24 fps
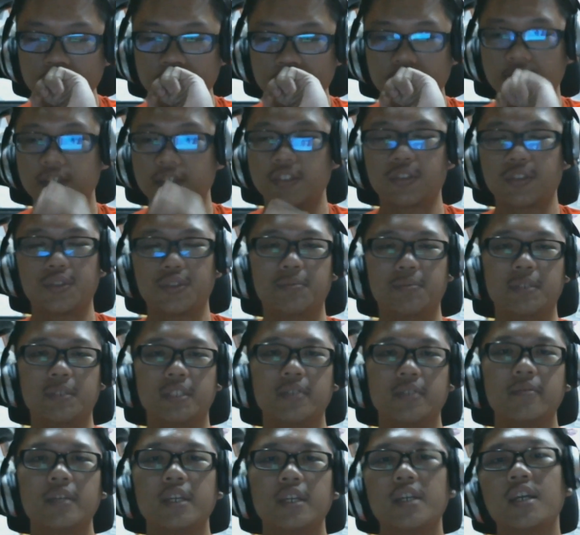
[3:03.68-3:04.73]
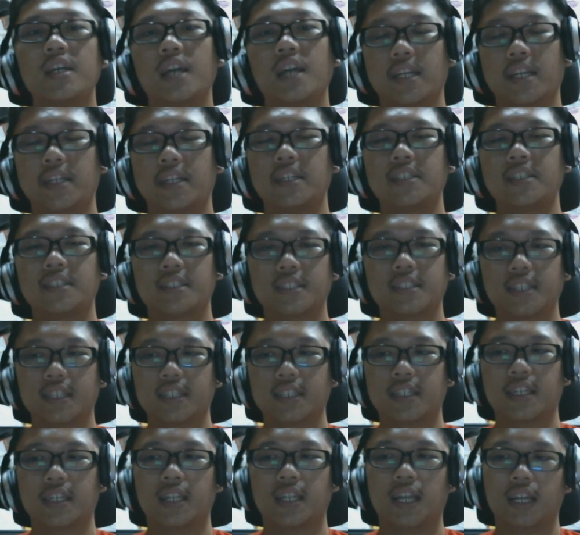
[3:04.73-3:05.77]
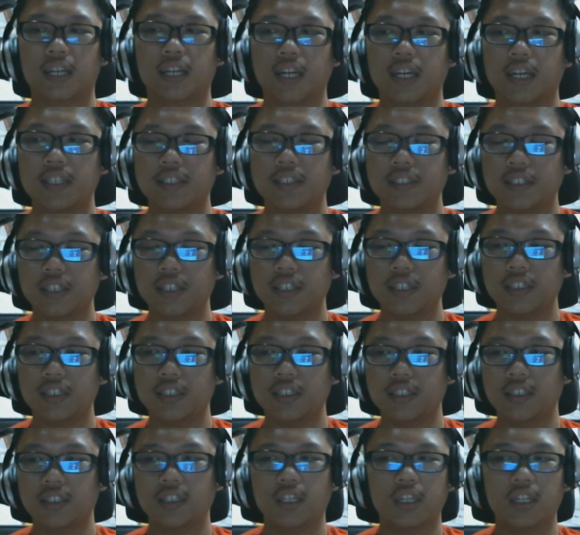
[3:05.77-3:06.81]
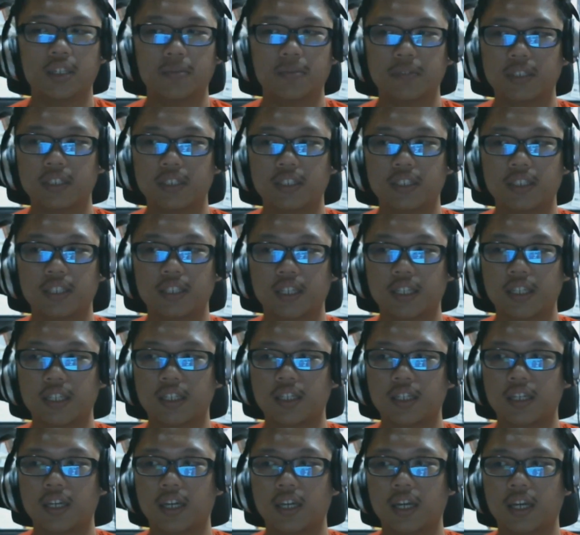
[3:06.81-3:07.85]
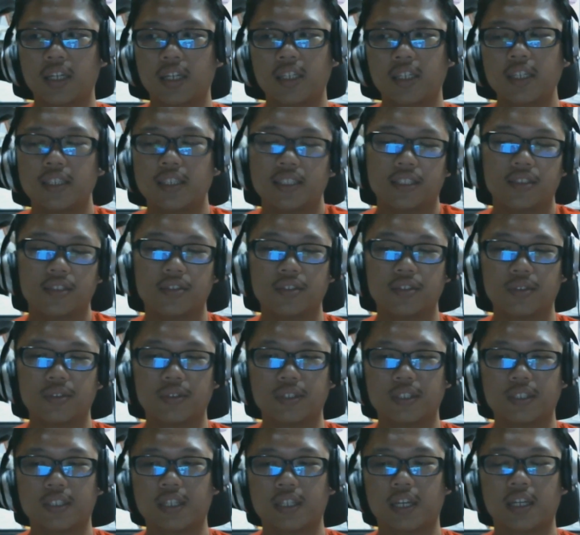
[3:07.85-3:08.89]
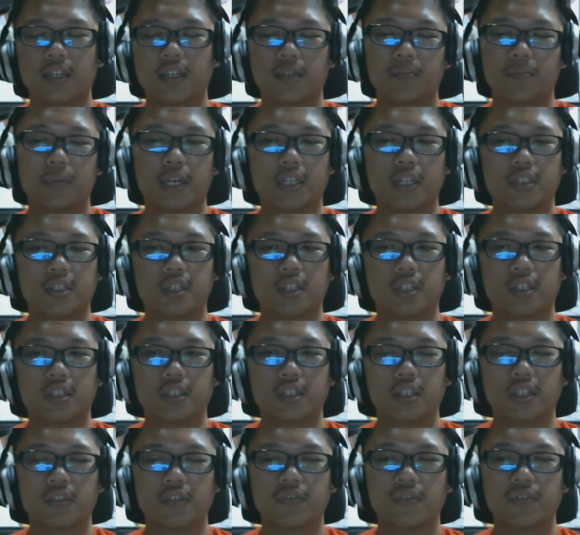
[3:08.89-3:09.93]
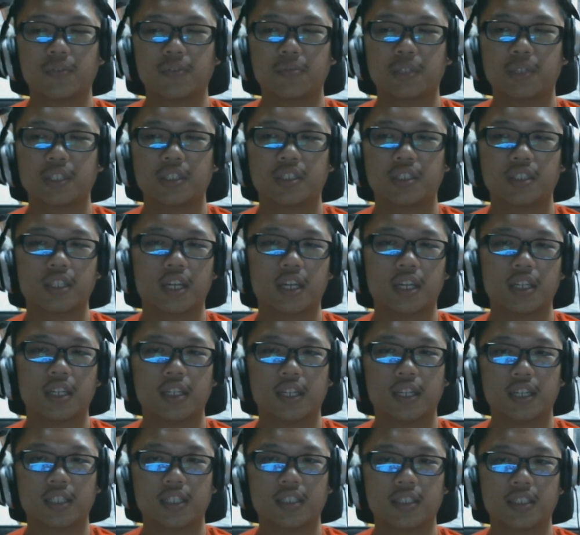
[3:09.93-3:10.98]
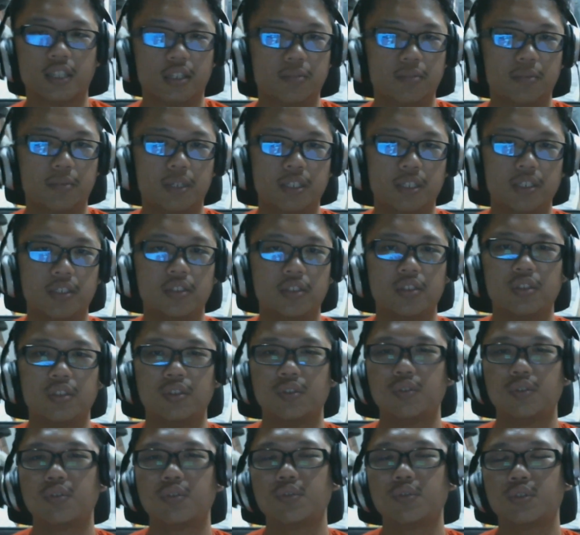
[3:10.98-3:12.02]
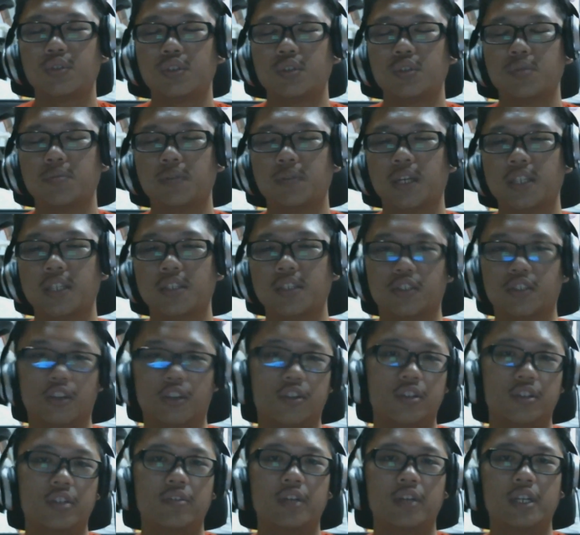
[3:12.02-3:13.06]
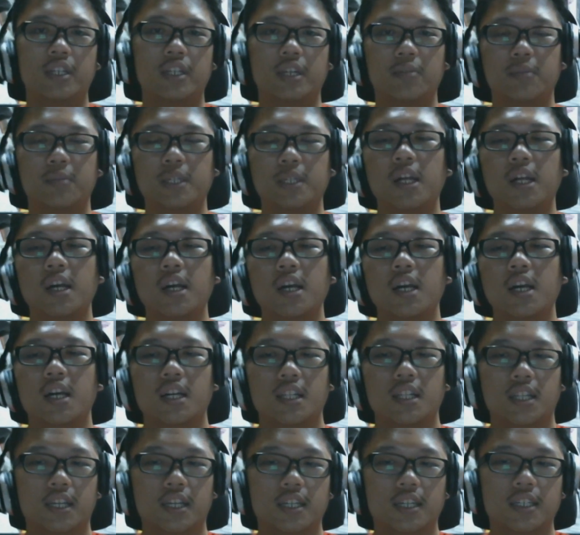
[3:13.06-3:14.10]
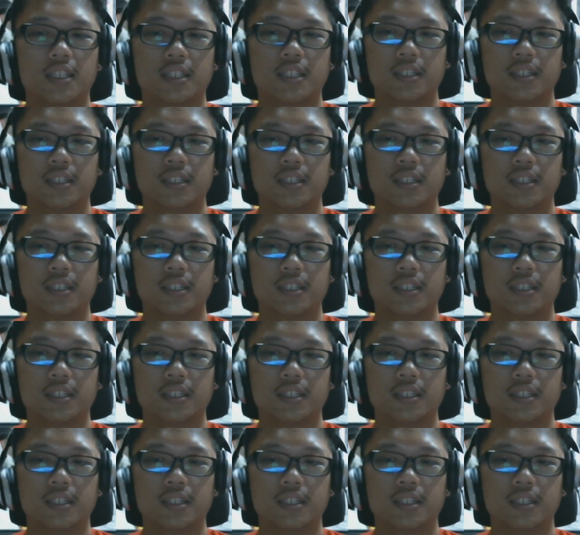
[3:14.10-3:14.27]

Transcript: Excuse me. And here's the thing, like, I started this channel because, like, I guess, you know, it's kind of backtracking for me to kind of like start my YouTube like story right now. But like,